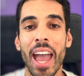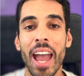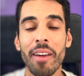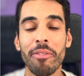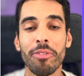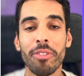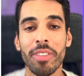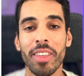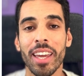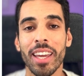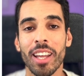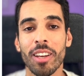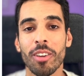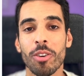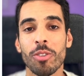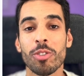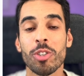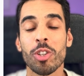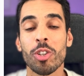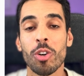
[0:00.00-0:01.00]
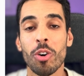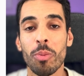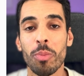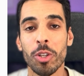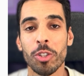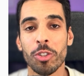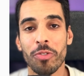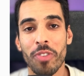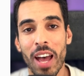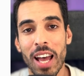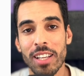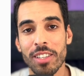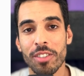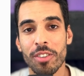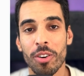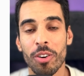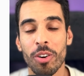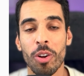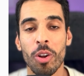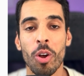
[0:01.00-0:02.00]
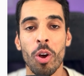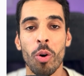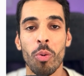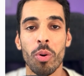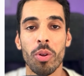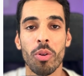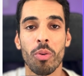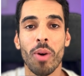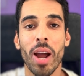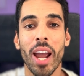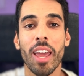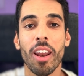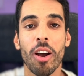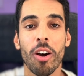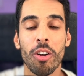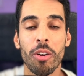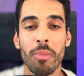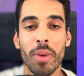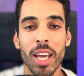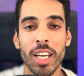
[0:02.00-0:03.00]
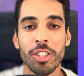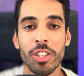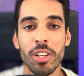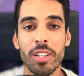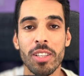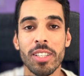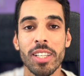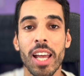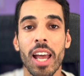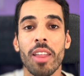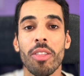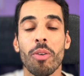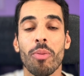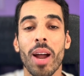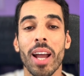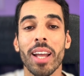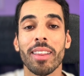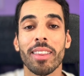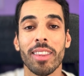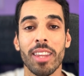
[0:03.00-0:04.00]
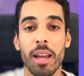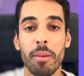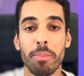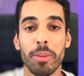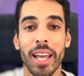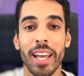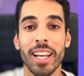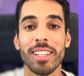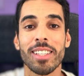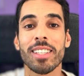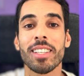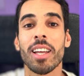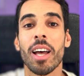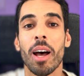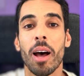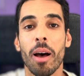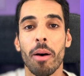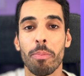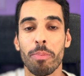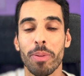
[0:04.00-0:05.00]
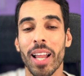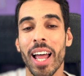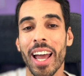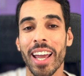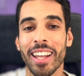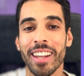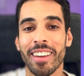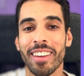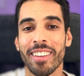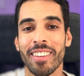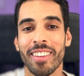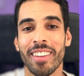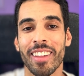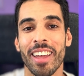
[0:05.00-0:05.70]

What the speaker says: everything can go so much faster with the right automations and the right templates applied.